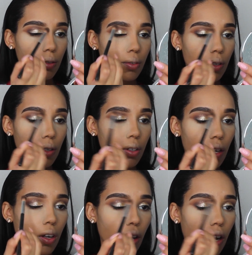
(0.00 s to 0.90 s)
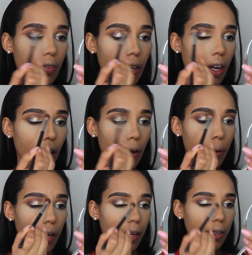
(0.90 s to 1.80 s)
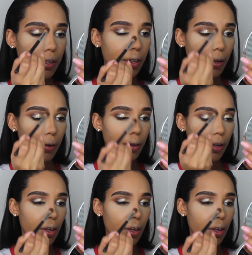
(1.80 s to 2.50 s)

Well, not carve it out, but you know,